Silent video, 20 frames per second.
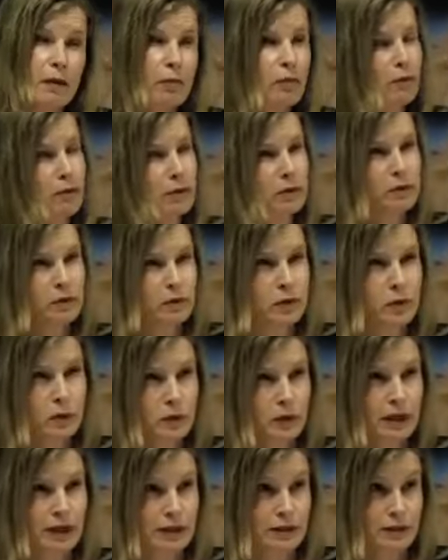I probably would
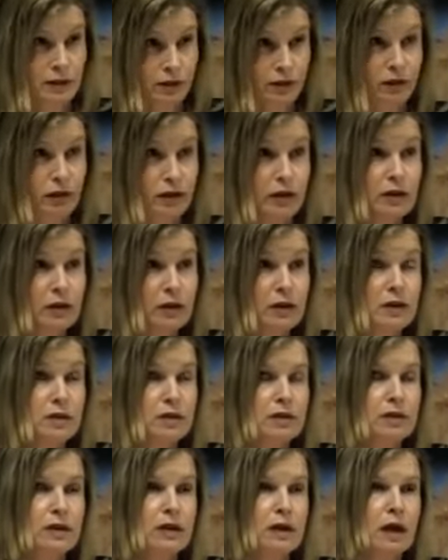call it a
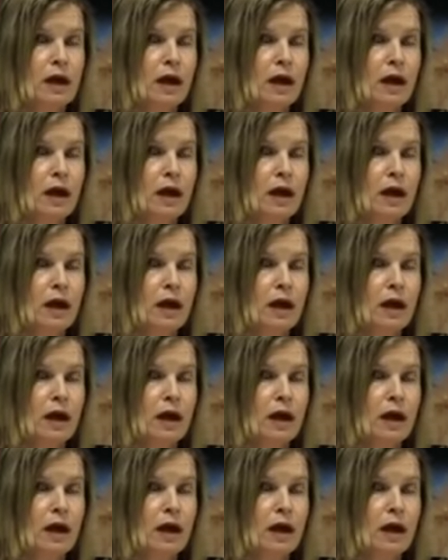difference